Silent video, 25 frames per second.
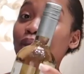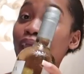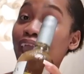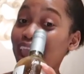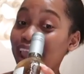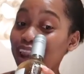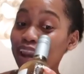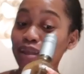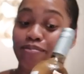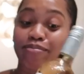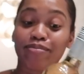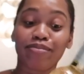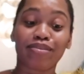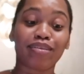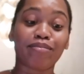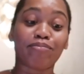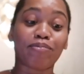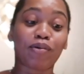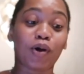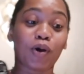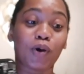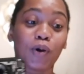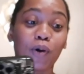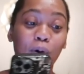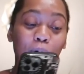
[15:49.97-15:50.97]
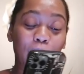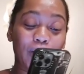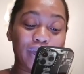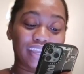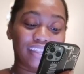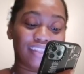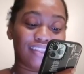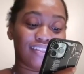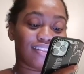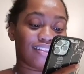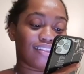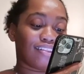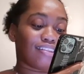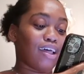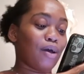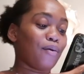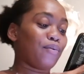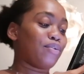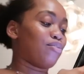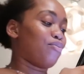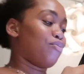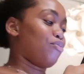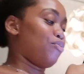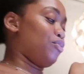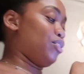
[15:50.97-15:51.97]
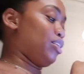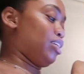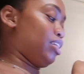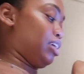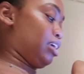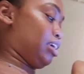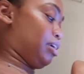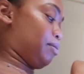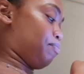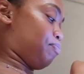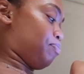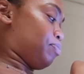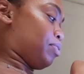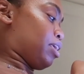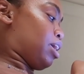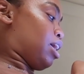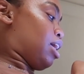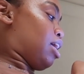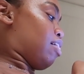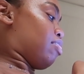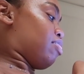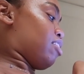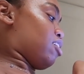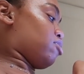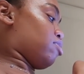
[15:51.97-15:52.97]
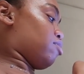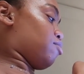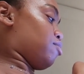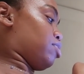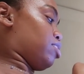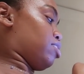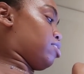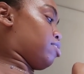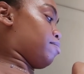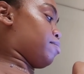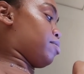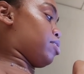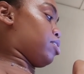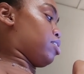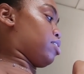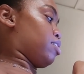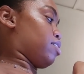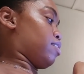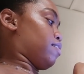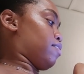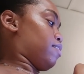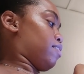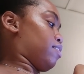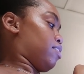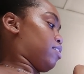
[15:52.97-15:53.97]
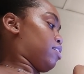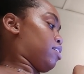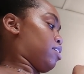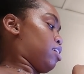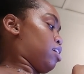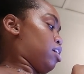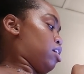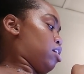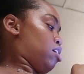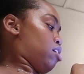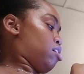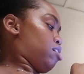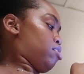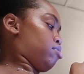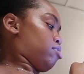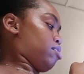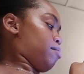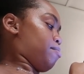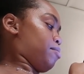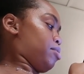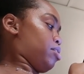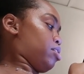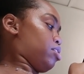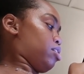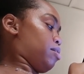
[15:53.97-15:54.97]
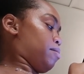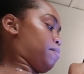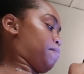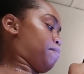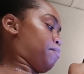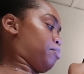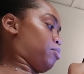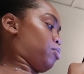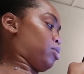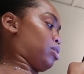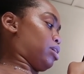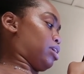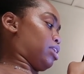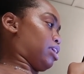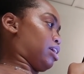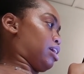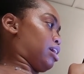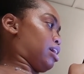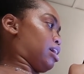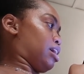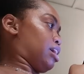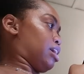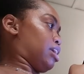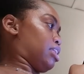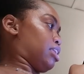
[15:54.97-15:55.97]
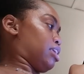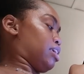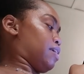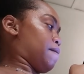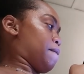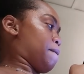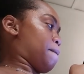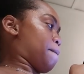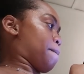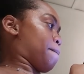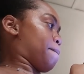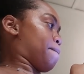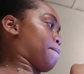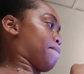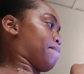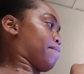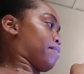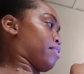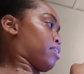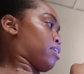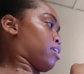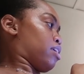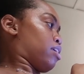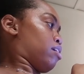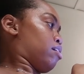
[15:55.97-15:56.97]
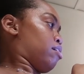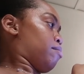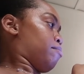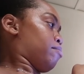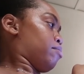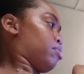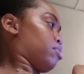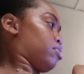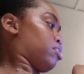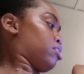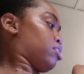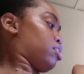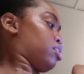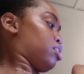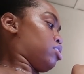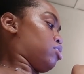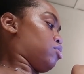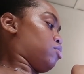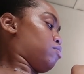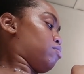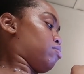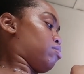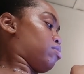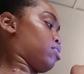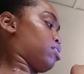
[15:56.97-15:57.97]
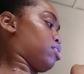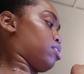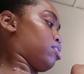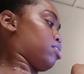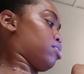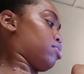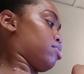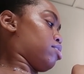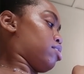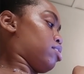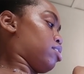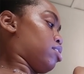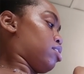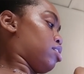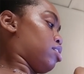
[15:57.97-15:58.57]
To pay them some coins, because that was really, that was really smart. So I'm gonna put it in. I'm gonna let it do this.